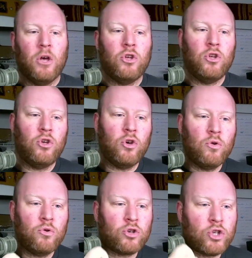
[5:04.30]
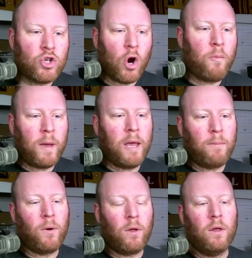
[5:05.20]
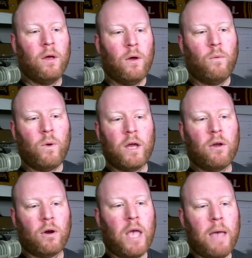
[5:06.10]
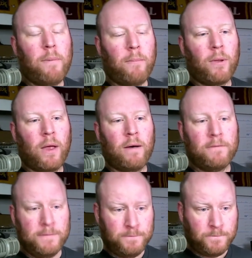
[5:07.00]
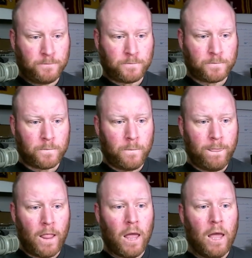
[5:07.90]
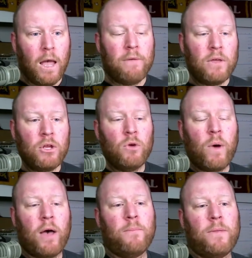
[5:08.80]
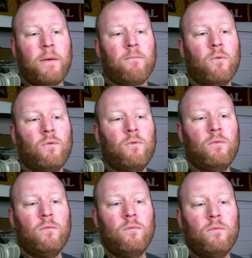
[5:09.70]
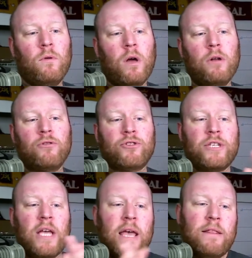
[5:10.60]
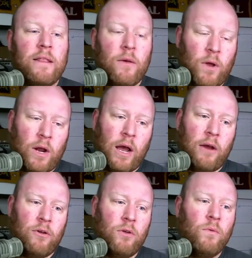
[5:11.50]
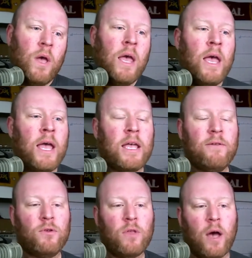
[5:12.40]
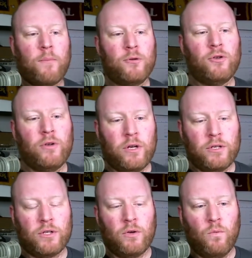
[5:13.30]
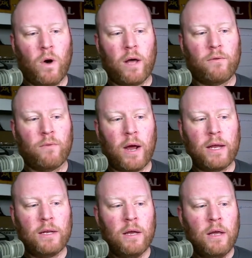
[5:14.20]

You show people what you're capable of, and then you help them understand that they want to hire you and give you the opportunities that you want, right?